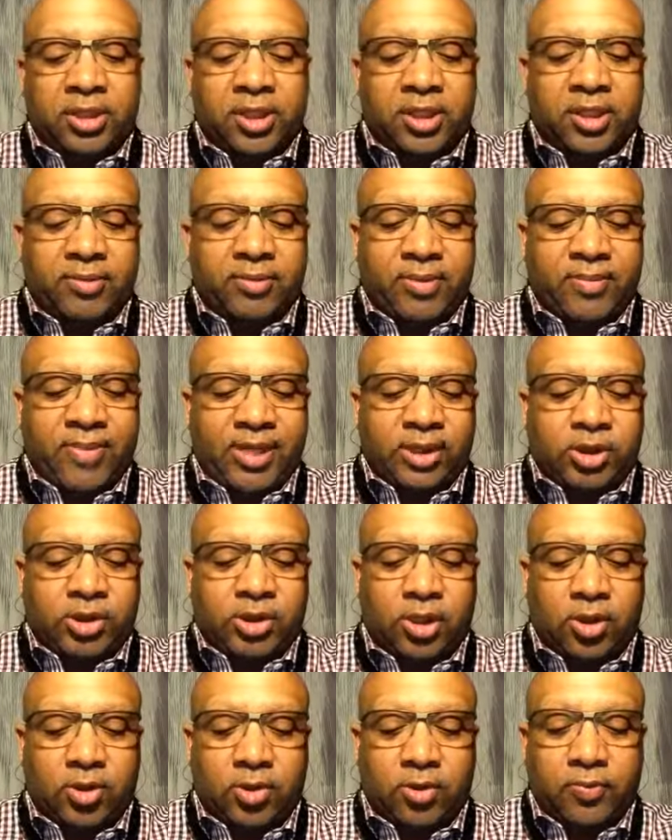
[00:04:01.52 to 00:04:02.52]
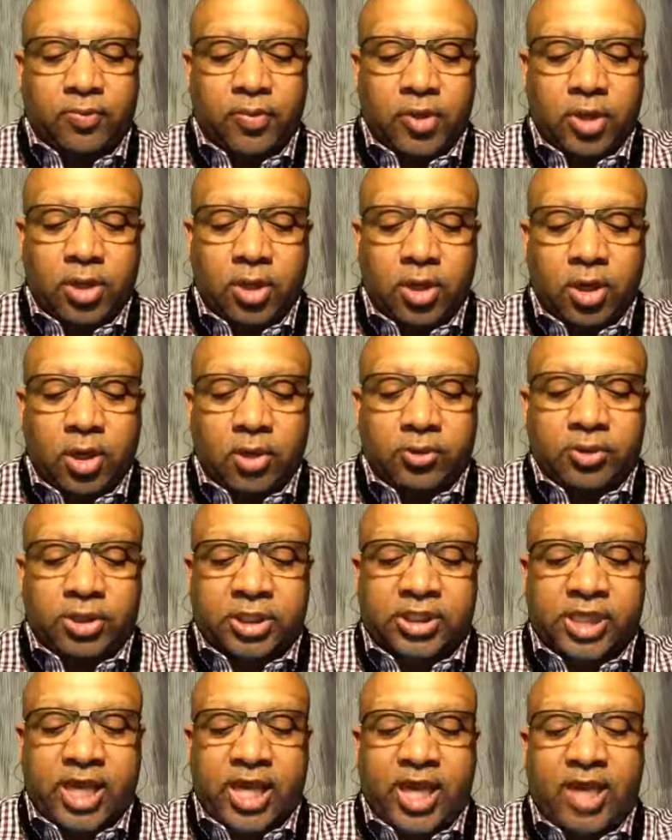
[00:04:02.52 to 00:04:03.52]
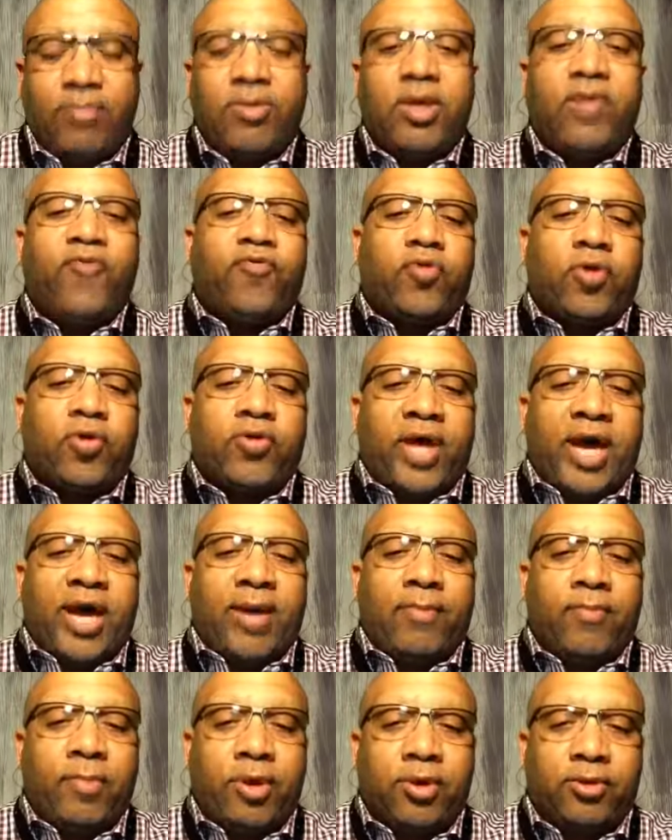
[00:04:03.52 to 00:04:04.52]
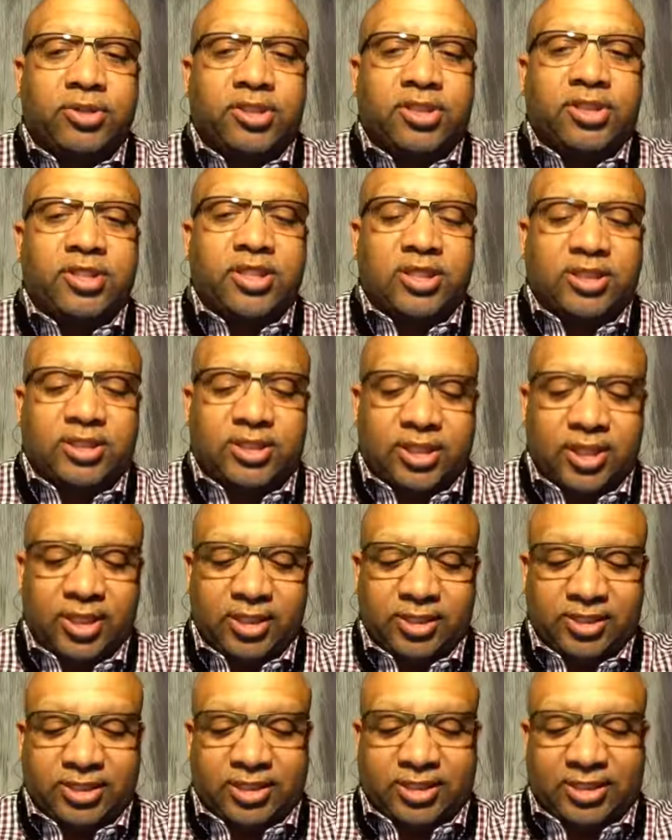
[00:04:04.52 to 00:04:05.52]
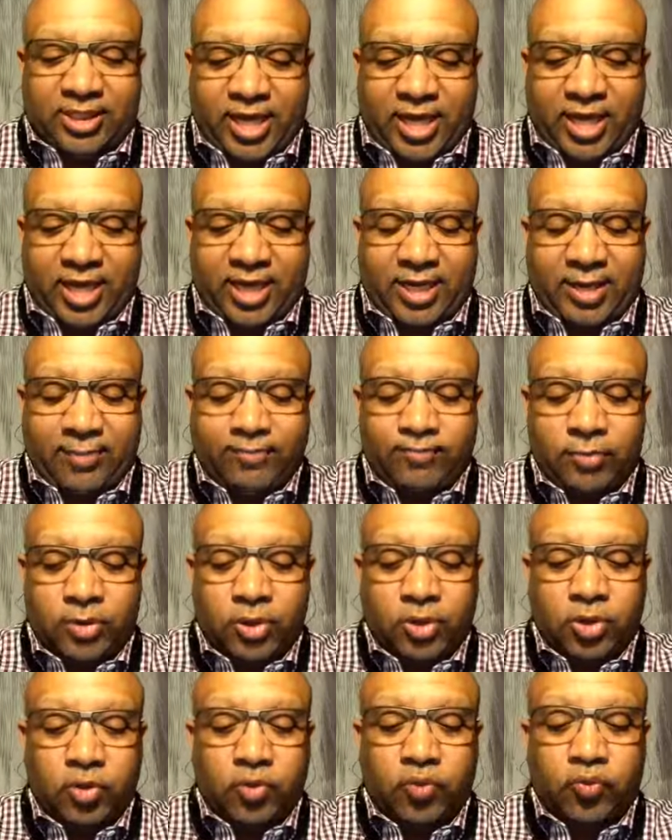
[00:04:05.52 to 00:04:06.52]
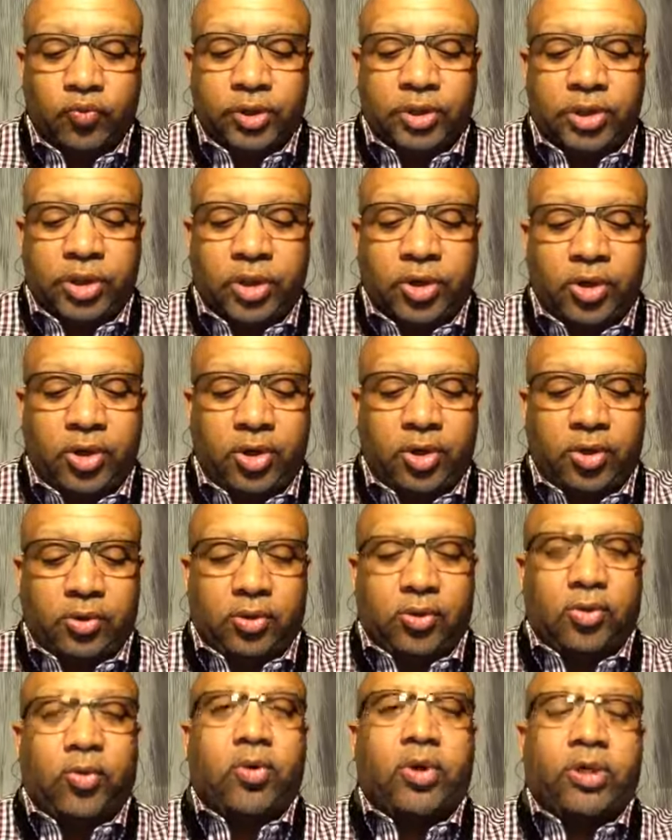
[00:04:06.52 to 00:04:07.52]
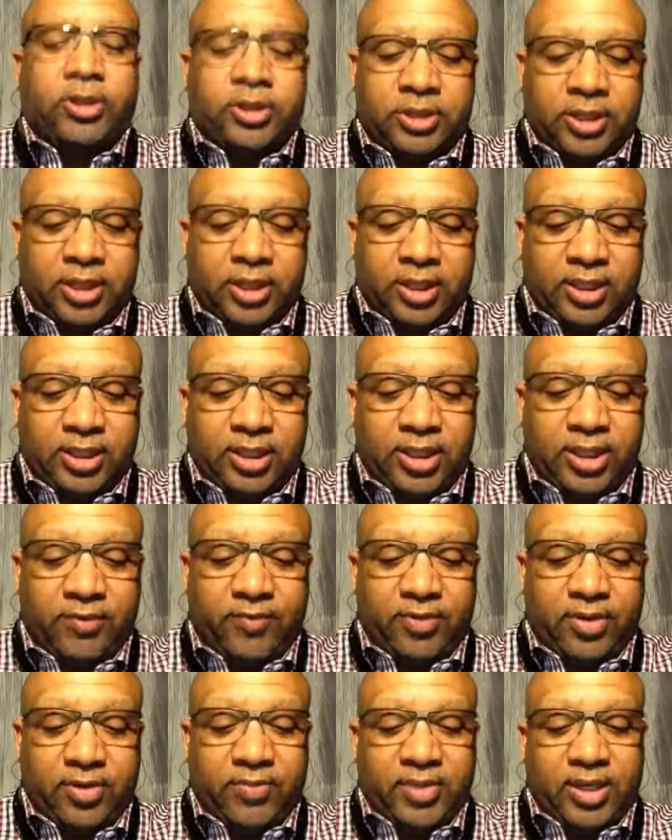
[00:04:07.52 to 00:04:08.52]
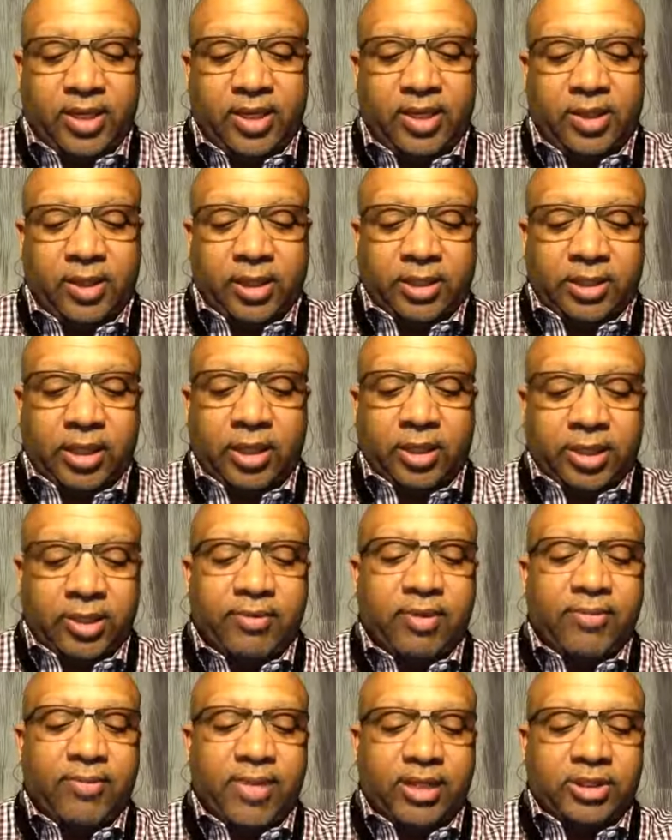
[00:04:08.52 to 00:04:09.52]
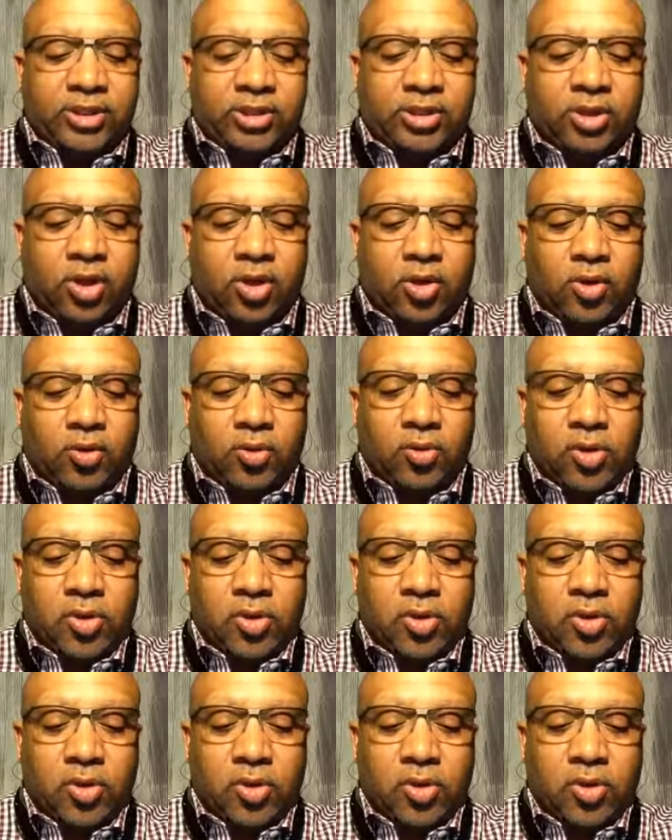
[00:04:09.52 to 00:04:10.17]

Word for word: deliver my soul. O save me for thy mercy's sake. Return, O Lord, deliver me, deliver my soul